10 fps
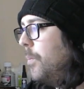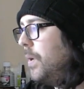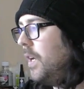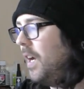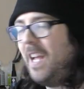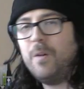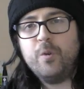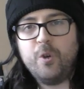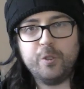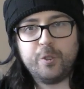But yeah, it will
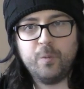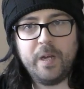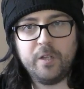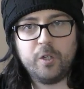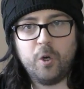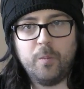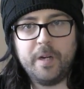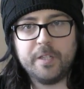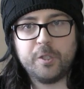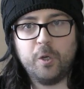not do well in
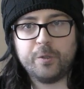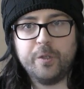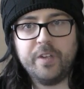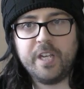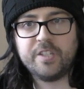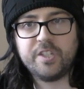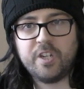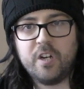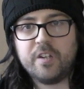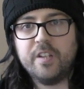combat at all, so if it gets
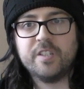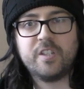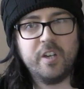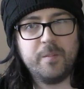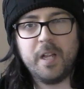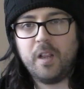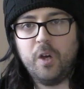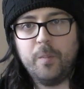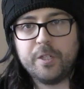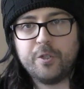stuck it's going to be a
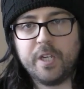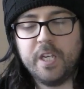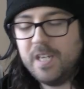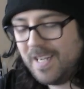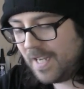little bit tricky.